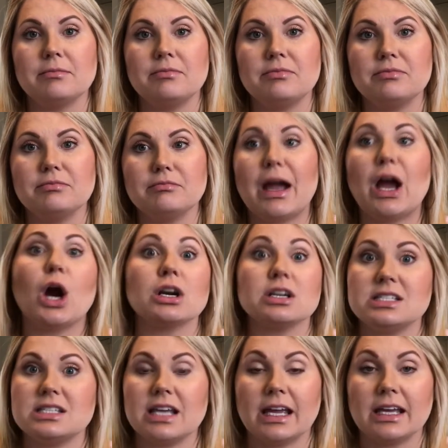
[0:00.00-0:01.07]
my heart
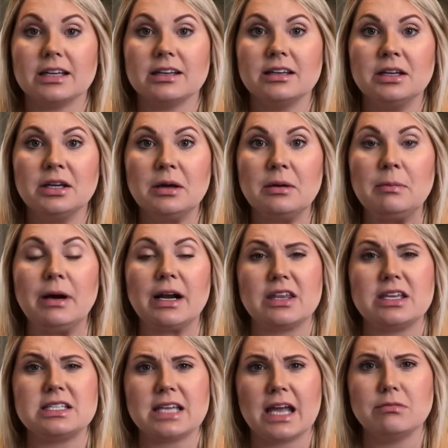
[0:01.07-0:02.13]
sank. But at the
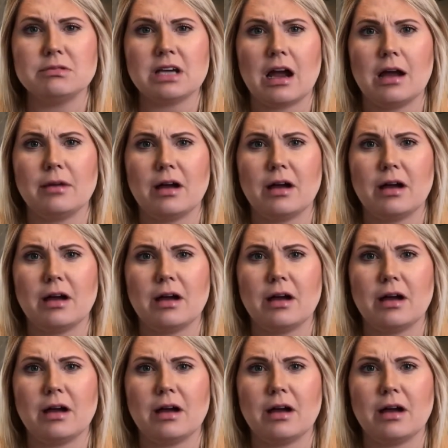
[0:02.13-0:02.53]
same time,